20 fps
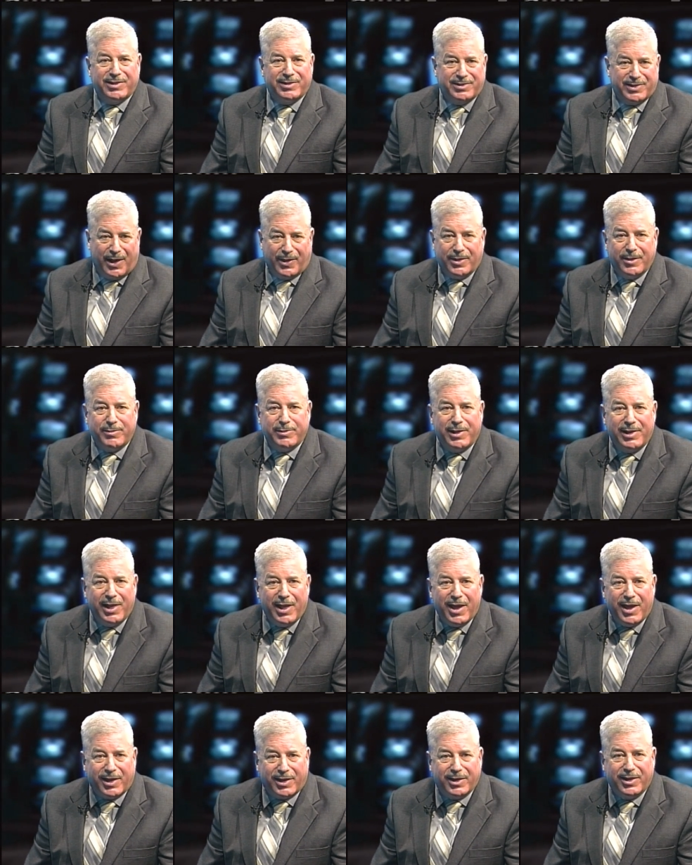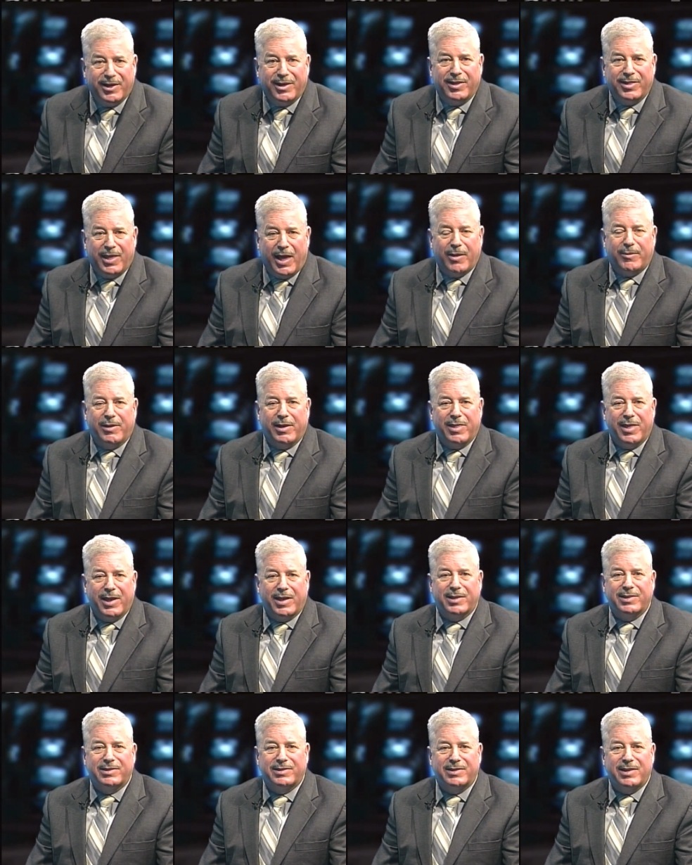send them the link. That way they
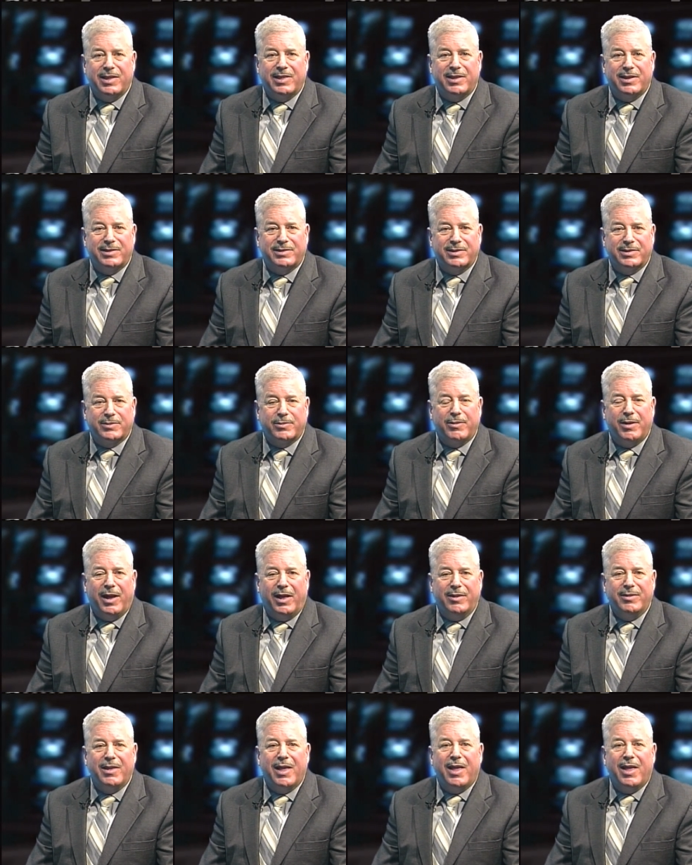can see this as well.